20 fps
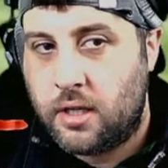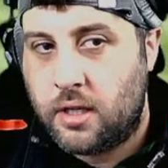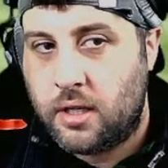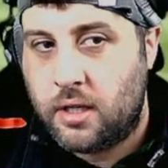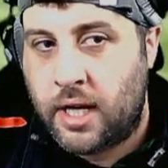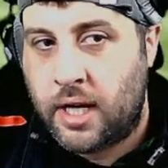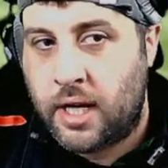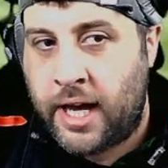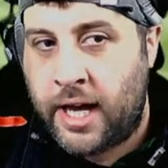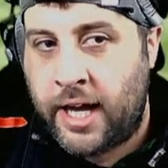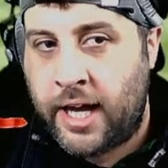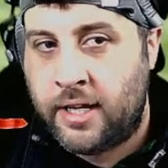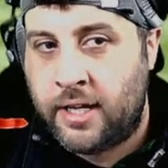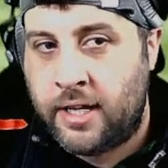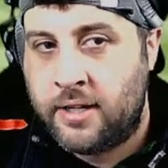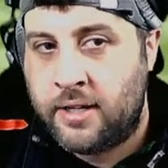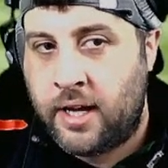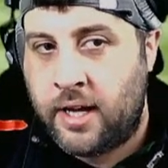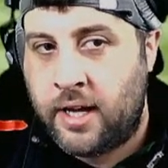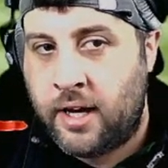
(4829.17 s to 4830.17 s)
and
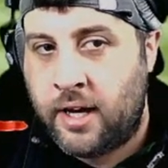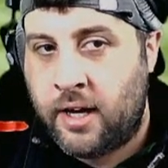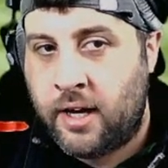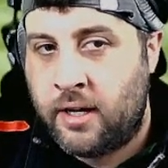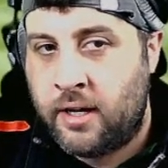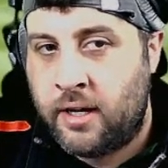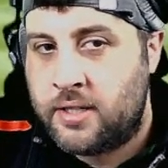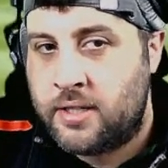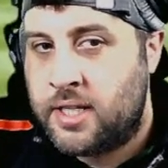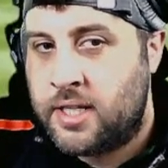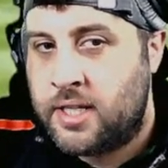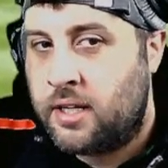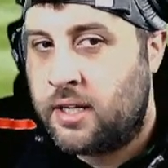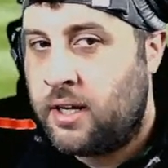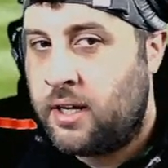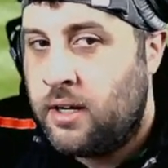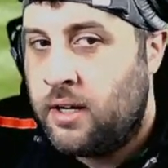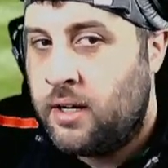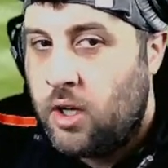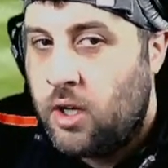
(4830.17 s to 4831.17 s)
Sinclair
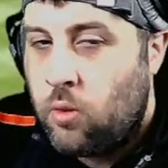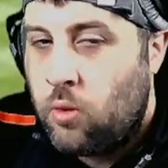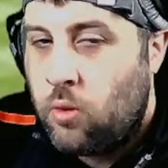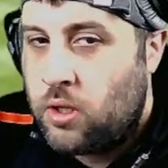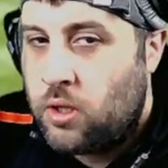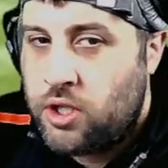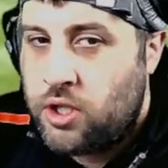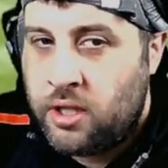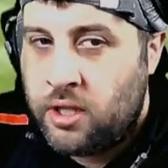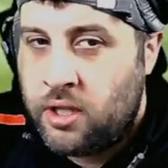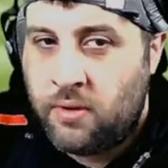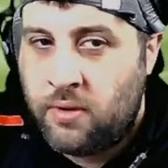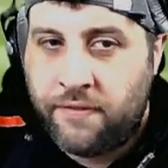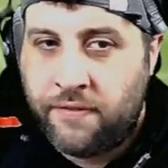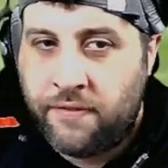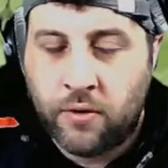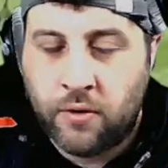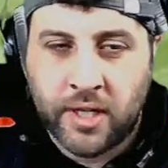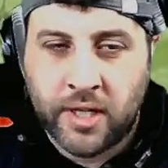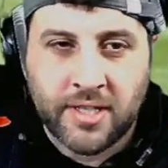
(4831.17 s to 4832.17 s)
watching the
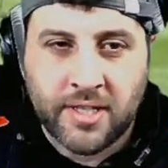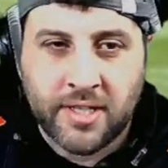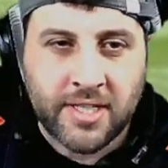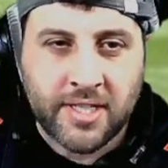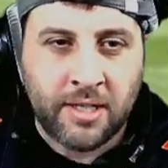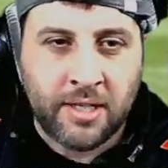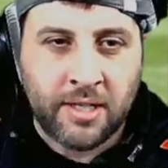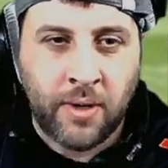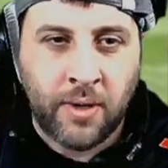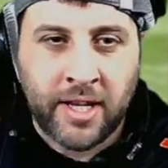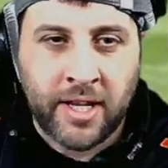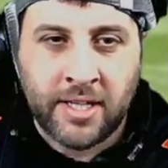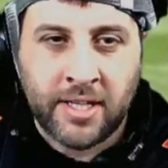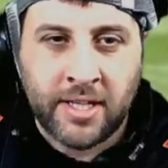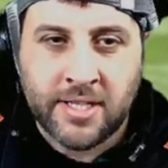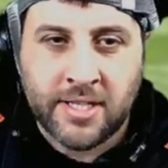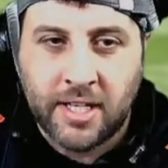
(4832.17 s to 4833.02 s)
referee to see when he's